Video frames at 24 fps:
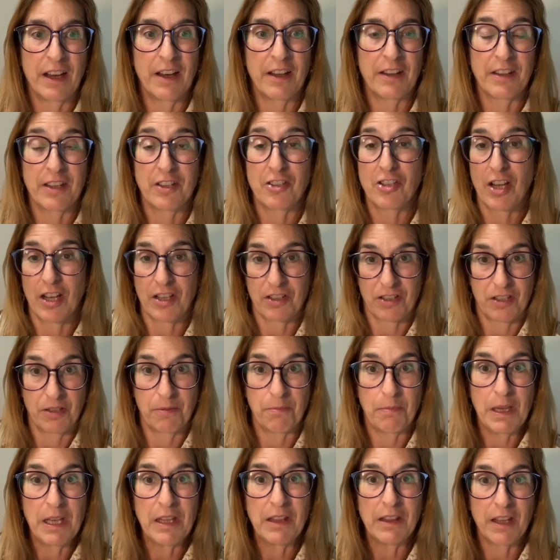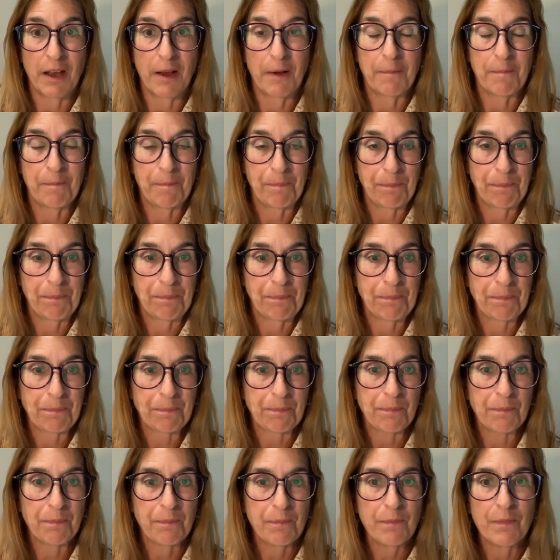the chance to meet them
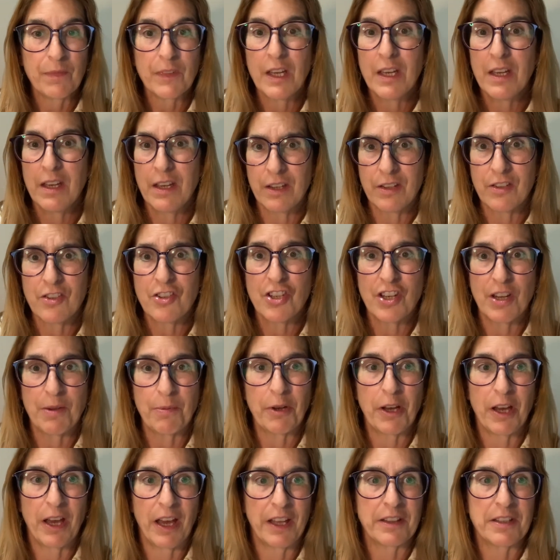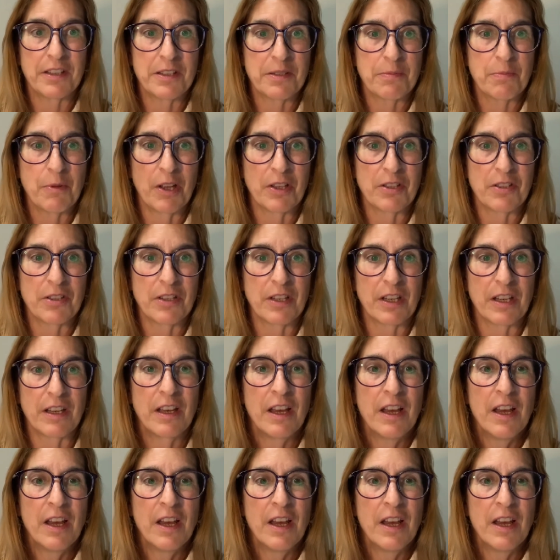in Chiba at this Matsuri.